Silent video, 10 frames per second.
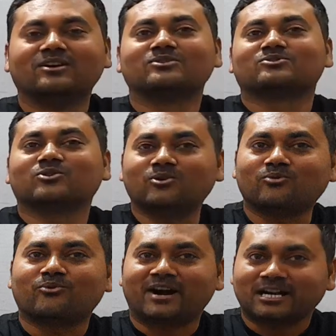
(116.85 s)
So
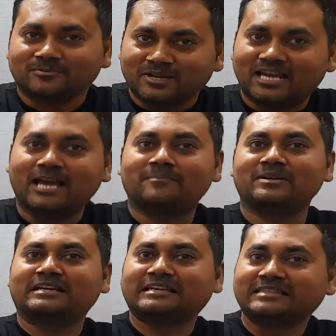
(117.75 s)
what will
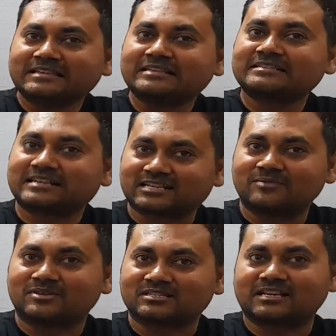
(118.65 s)
happen in these
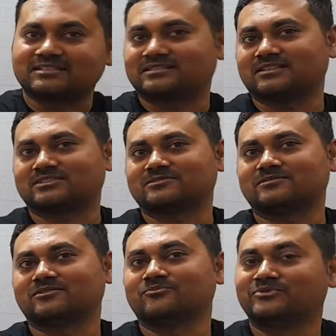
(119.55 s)
circumstances?
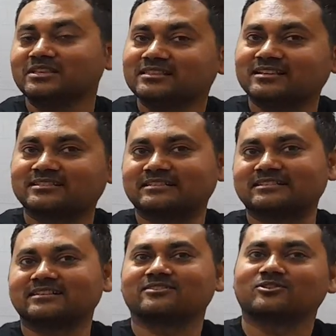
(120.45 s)
Will the
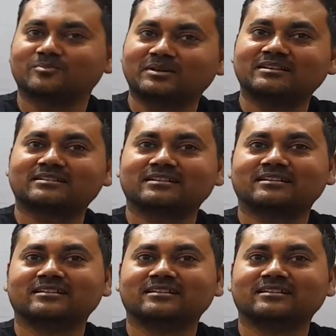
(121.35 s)
central government